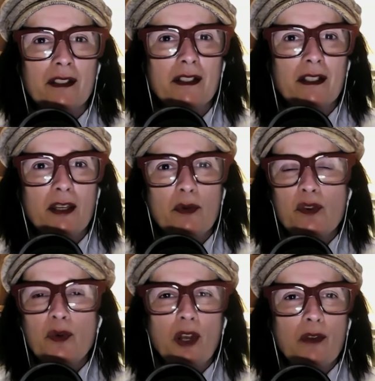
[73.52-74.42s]
He was
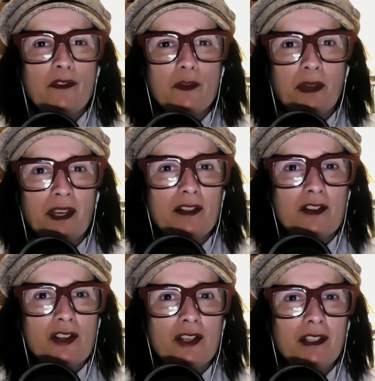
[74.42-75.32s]
all over the
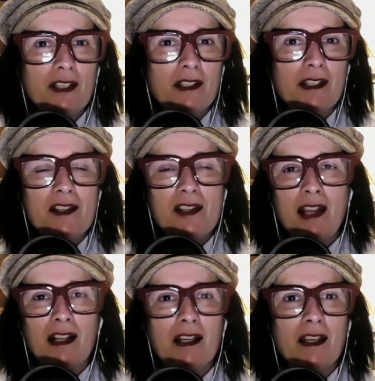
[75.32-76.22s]
pitch. He did
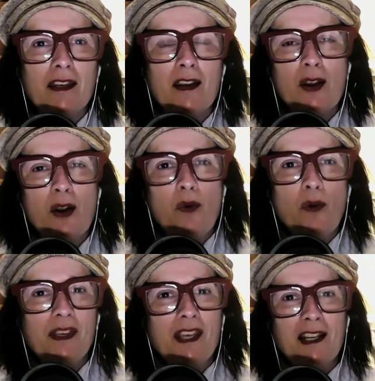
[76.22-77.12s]
exactly
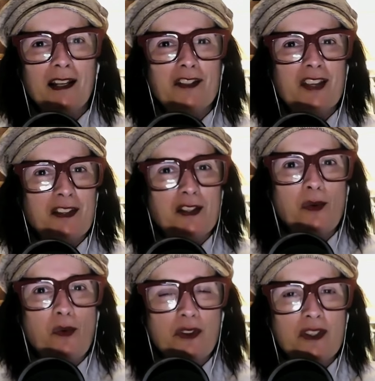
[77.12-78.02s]
what Mikel Arteta
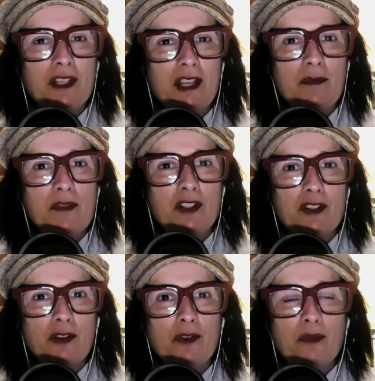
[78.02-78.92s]
wanted him to
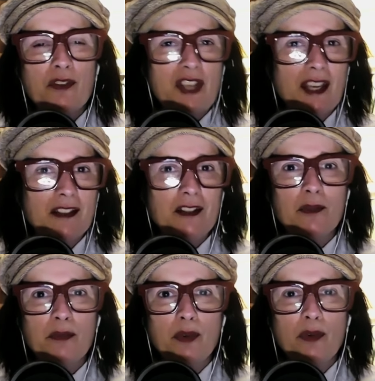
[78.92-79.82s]
do, protected the
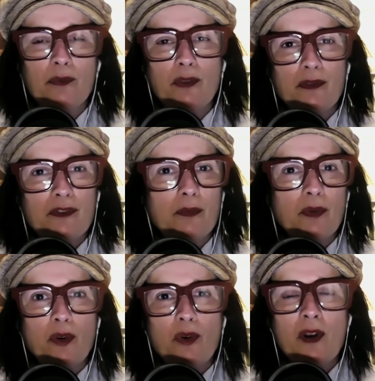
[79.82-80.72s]
ball, moved the
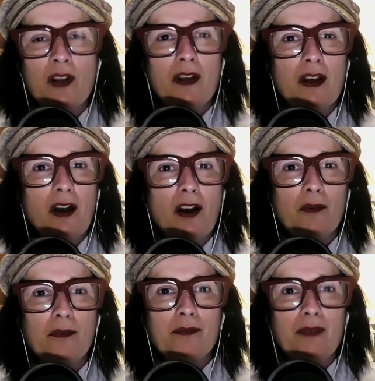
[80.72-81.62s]
ball,
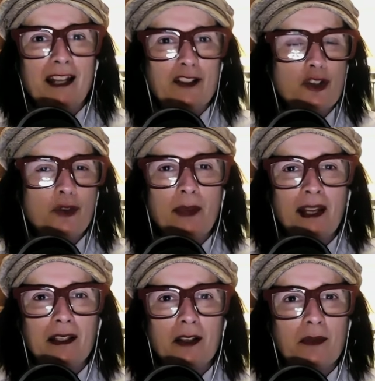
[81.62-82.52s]
had Jude
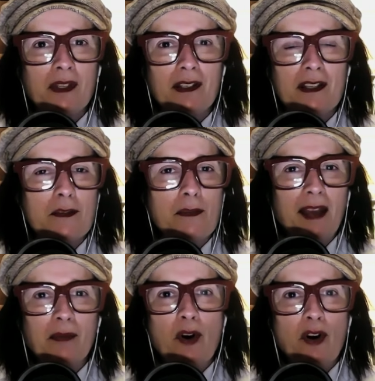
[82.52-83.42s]
Bellingham in his
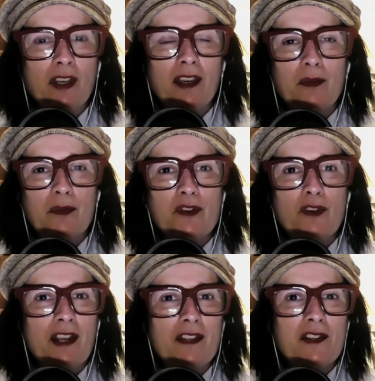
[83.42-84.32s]
back pocket. It was
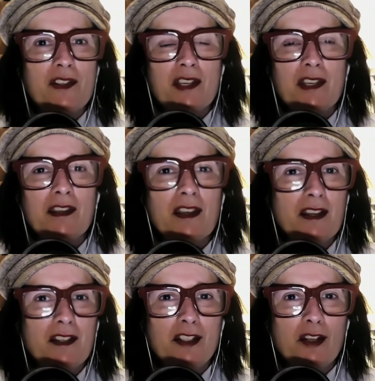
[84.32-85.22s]
great to see,
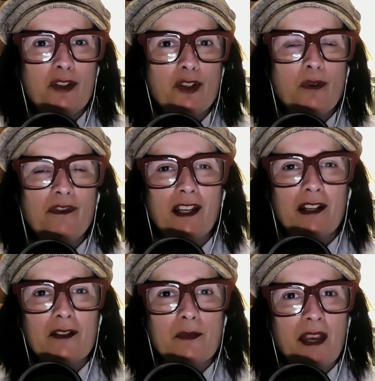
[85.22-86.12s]
you know, two of
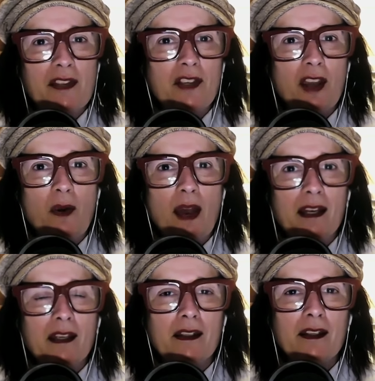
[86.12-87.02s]
England's best go at it.